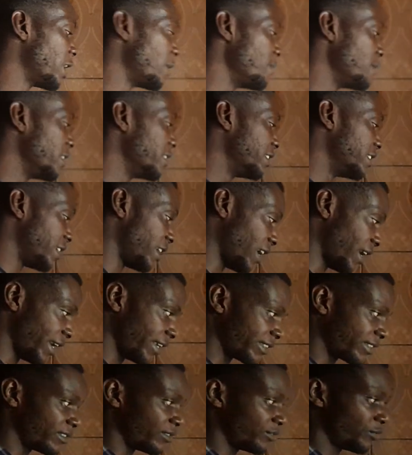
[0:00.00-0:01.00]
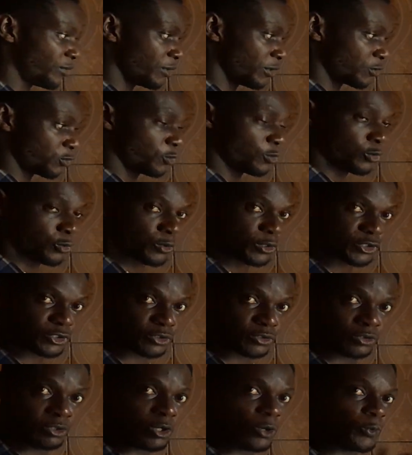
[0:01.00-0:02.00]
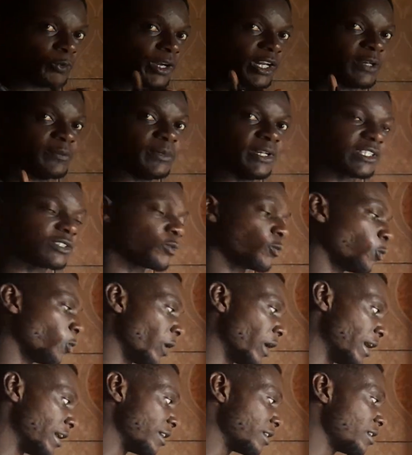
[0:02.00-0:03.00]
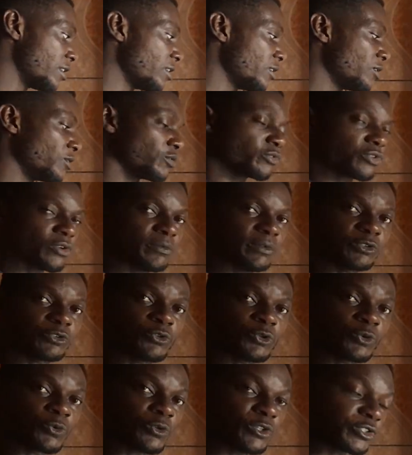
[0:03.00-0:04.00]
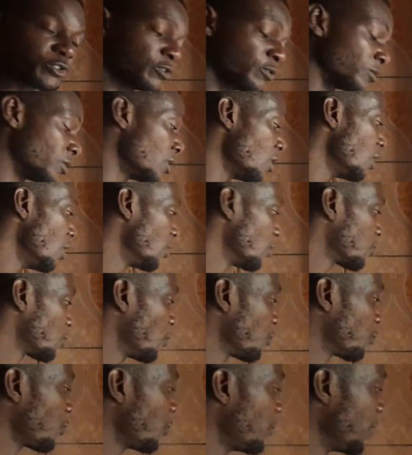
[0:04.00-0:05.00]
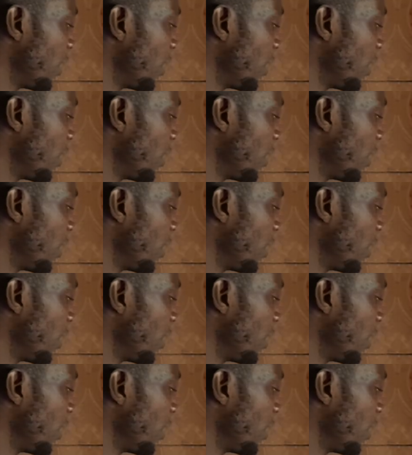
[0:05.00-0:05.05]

eliminate the S from the two equations, or we eliminate Y from the two equations. So from